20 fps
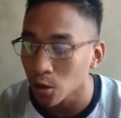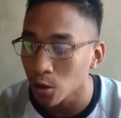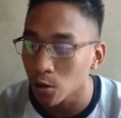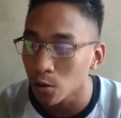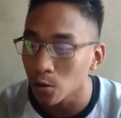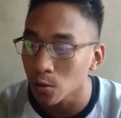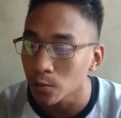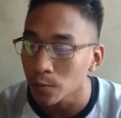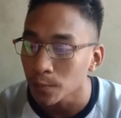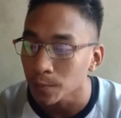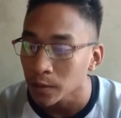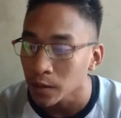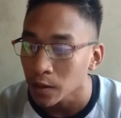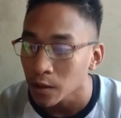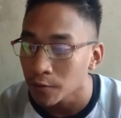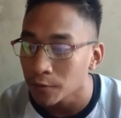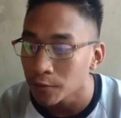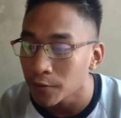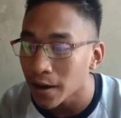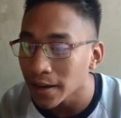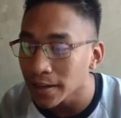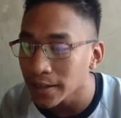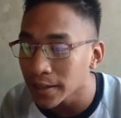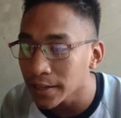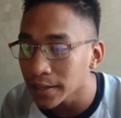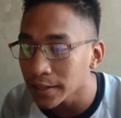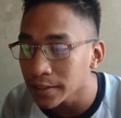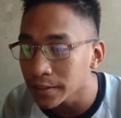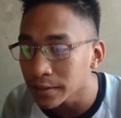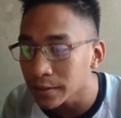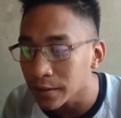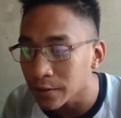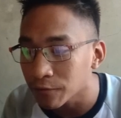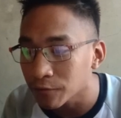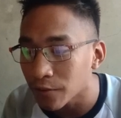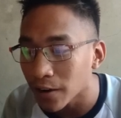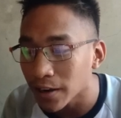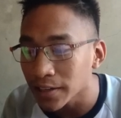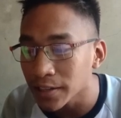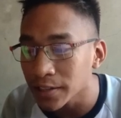So valid
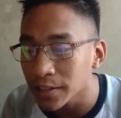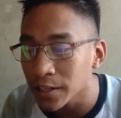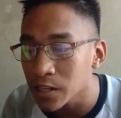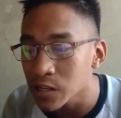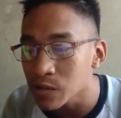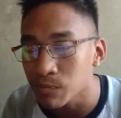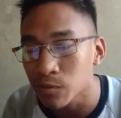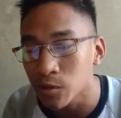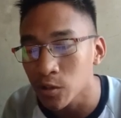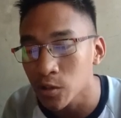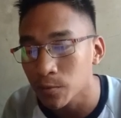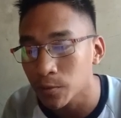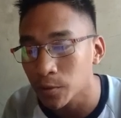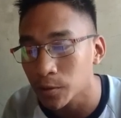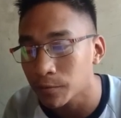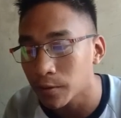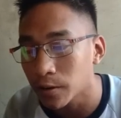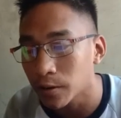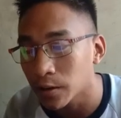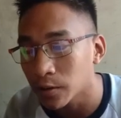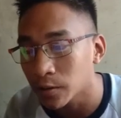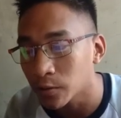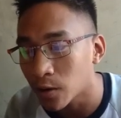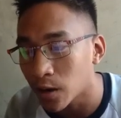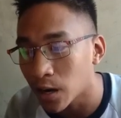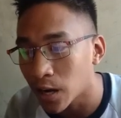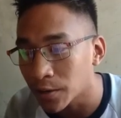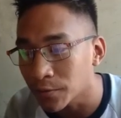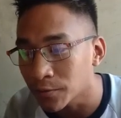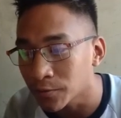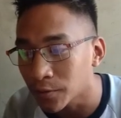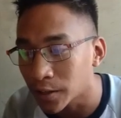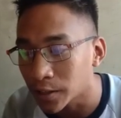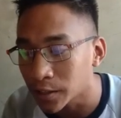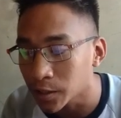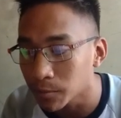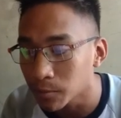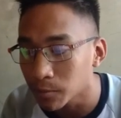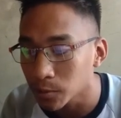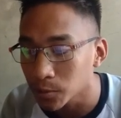inputs for
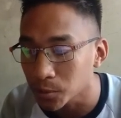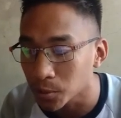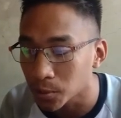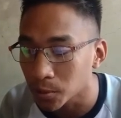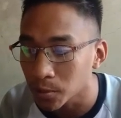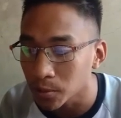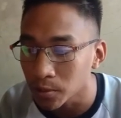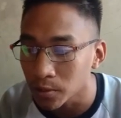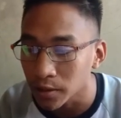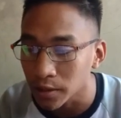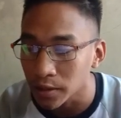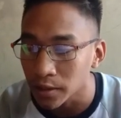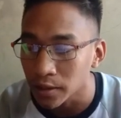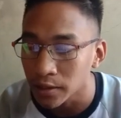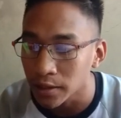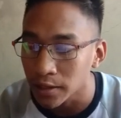1 variable 2.